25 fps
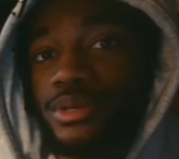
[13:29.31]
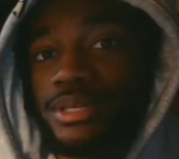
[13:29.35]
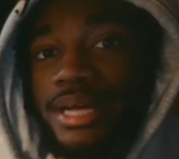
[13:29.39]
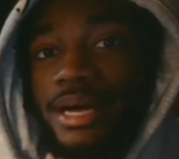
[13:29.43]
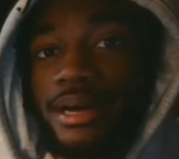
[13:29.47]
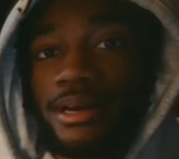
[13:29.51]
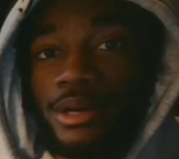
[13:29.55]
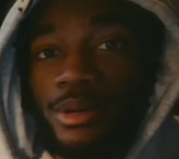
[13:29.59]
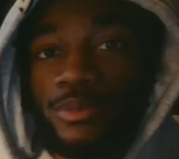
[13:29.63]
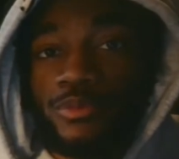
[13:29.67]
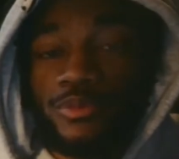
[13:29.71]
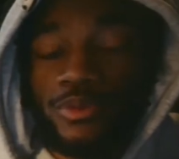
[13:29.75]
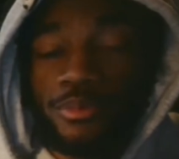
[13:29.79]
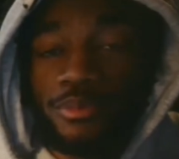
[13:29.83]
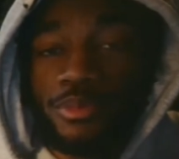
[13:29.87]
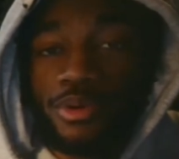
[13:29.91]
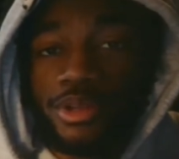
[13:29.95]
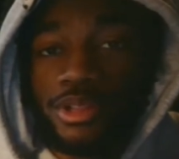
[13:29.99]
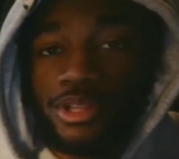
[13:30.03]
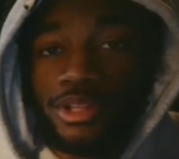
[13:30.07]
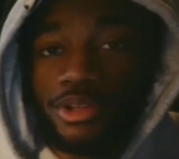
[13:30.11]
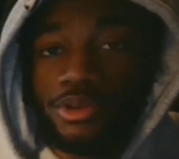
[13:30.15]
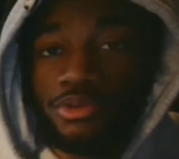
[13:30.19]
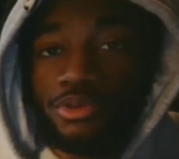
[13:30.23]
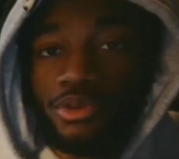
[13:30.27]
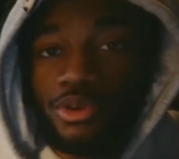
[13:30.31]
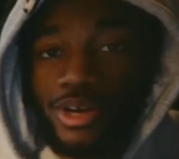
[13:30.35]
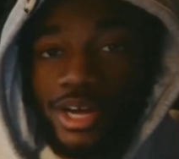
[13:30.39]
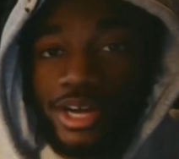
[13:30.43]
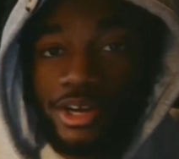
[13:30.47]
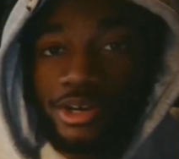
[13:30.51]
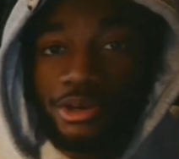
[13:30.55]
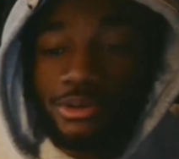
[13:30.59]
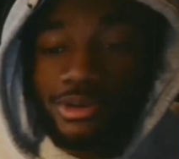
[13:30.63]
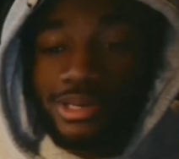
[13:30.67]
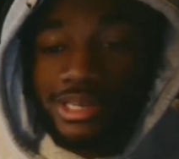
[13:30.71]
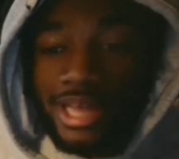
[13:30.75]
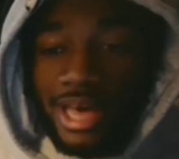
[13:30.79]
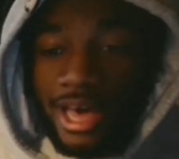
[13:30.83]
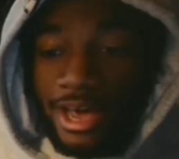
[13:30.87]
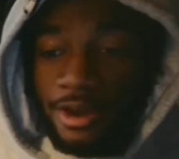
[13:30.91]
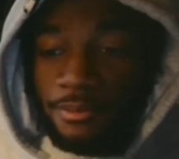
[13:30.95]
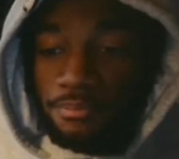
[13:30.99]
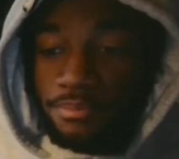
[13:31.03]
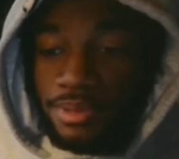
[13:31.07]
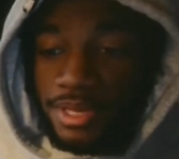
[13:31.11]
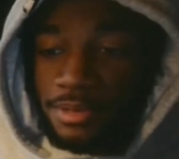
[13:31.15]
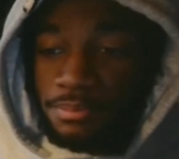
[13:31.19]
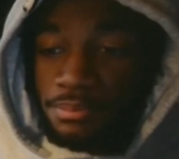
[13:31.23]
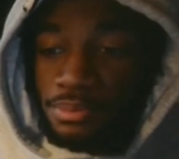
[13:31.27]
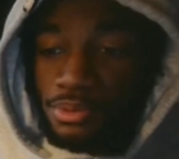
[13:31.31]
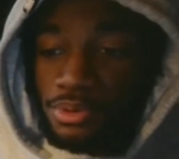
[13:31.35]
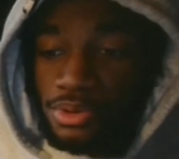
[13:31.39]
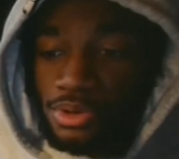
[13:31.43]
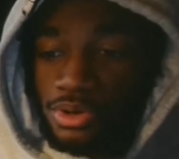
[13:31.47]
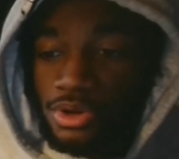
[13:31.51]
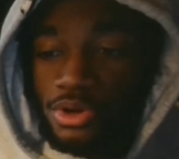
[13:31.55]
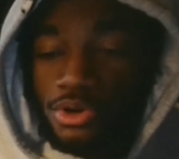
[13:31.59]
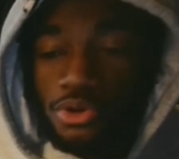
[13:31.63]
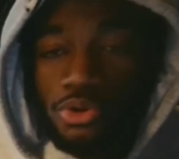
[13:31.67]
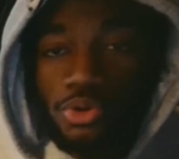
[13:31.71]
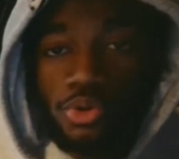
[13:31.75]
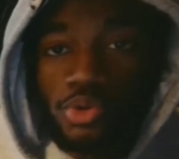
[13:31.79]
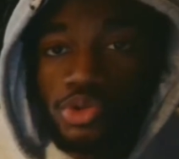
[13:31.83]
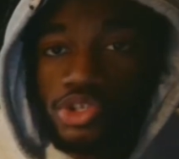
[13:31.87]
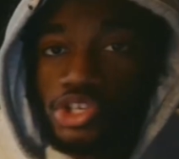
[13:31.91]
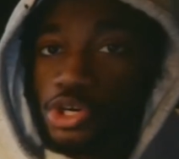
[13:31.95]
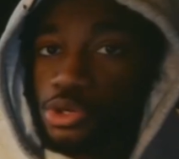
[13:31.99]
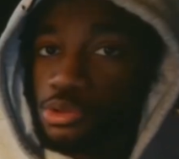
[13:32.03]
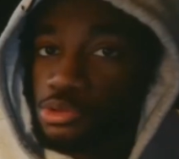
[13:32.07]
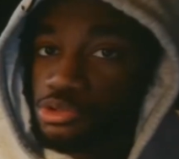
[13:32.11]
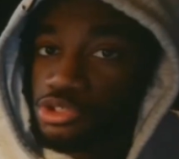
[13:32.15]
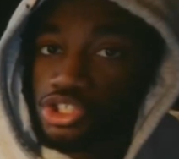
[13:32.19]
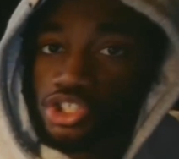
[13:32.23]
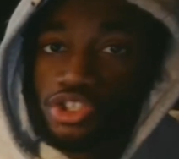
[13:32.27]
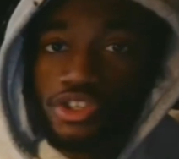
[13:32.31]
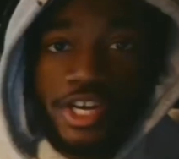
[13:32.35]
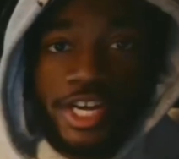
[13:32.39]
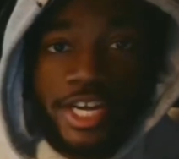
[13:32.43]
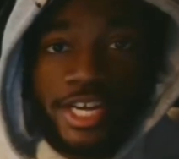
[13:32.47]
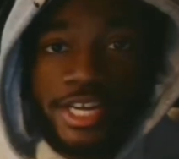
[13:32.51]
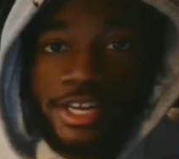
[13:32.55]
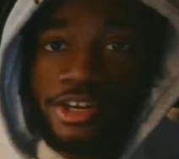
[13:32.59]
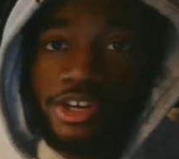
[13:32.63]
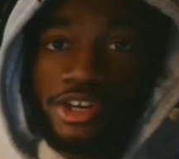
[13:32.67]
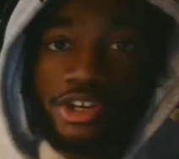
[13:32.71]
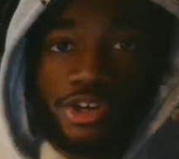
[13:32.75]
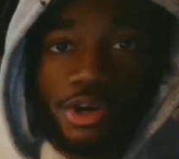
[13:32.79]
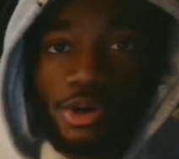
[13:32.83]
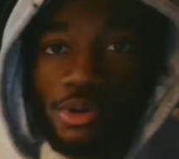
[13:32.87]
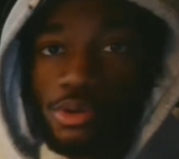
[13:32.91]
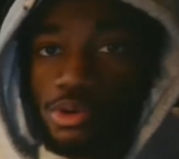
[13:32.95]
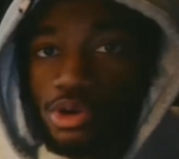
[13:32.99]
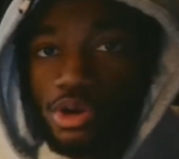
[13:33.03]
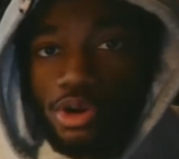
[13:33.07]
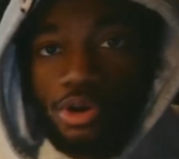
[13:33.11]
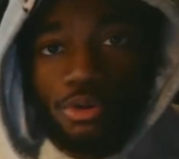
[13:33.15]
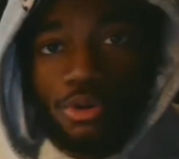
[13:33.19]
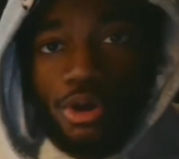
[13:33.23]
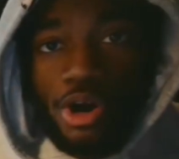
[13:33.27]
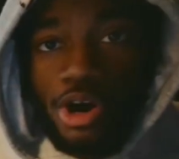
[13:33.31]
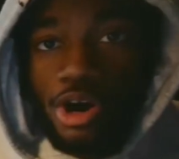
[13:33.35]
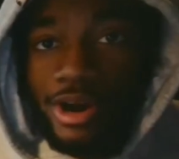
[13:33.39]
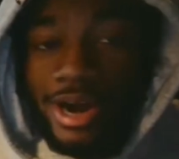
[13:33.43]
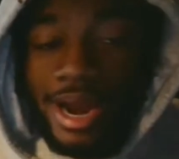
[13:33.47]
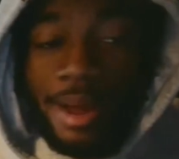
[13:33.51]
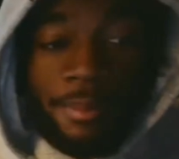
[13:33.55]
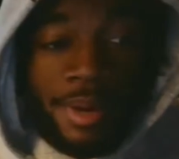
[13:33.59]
'Cause I come from Brooklyn, New York. I know a lot of people who don't train or don't go hard.